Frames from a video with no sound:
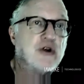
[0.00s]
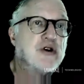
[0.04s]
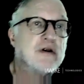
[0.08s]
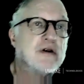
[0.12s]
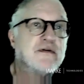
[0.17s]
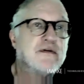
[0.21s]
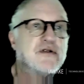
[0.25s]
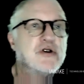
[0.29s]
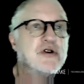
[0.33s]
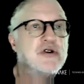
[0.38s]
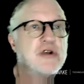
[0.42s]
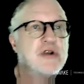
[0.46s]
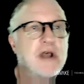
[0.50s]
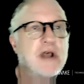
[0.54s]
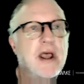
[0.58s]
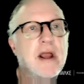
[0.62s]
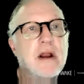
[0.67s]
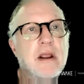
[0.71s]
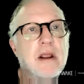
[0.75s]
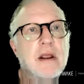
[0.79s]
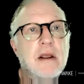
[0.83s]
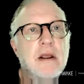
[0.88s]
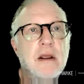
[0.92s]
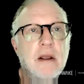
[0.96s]
of
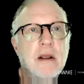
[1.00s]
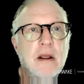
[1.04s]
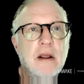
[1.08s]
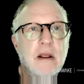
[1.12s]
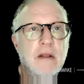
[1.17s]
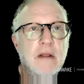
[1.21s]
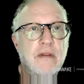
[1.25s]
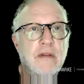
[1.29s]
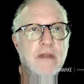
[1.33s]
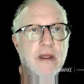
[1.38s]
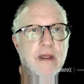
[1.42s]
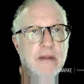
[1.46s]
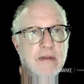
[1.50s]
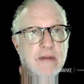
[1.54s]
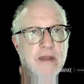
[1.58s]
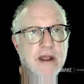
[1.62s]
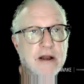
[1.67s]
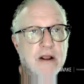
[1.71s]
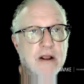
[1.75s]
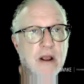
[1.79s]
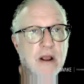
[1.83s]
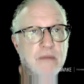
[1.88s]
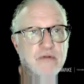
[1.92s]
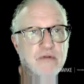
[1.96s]
society that
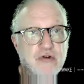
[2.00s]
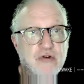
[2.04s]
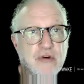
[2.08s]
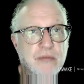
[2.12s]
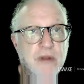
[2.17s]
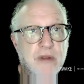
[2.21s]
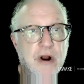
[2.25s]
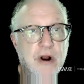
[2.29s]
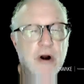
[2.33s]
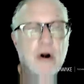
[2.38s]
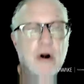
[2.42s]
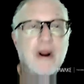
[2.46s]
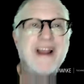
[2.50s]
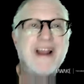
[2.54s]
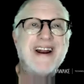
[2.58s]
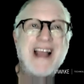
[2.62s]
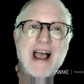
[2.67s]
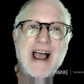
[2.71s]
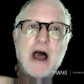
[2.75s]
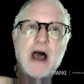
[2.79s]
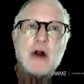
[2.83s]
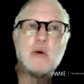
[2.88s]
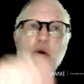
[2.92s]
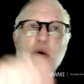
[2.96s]
comes from there. And
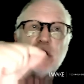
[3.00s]
how do we